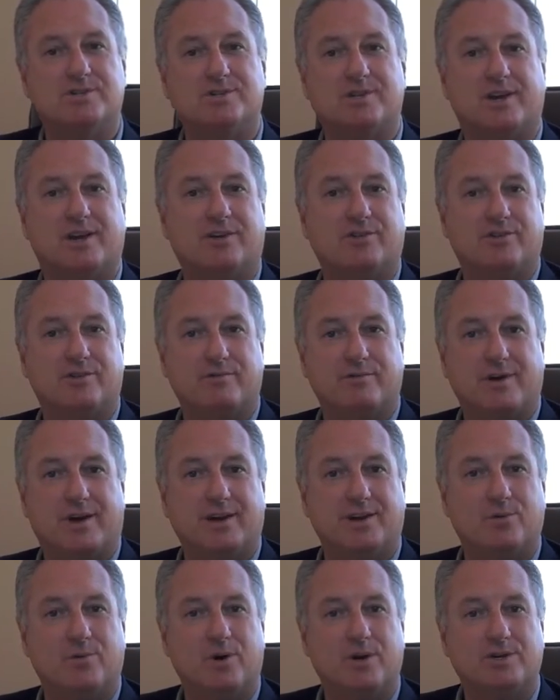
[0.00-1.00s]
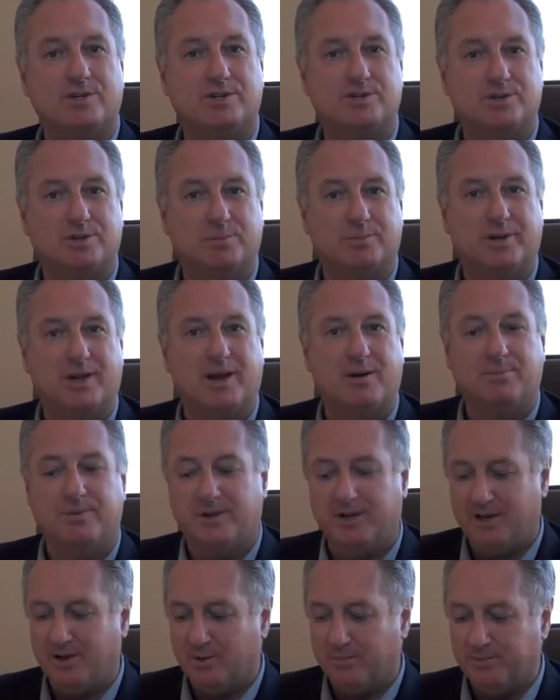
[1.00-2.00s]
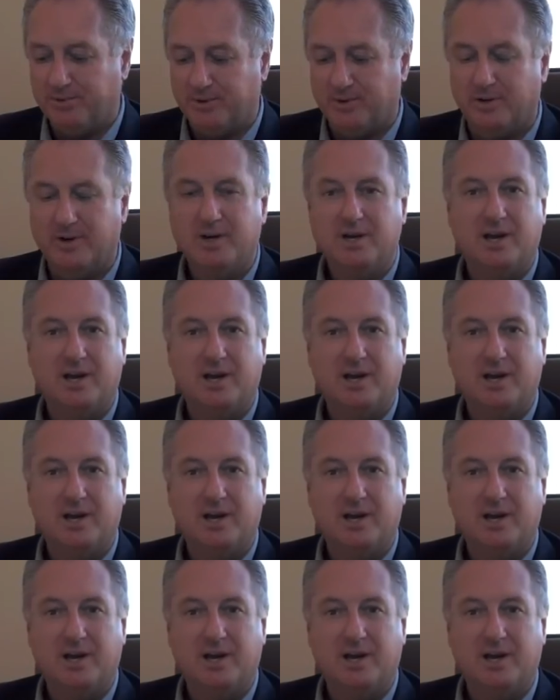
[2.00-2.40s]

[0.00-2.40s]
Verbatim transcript: sales, and valuations. She'll be happy to help you.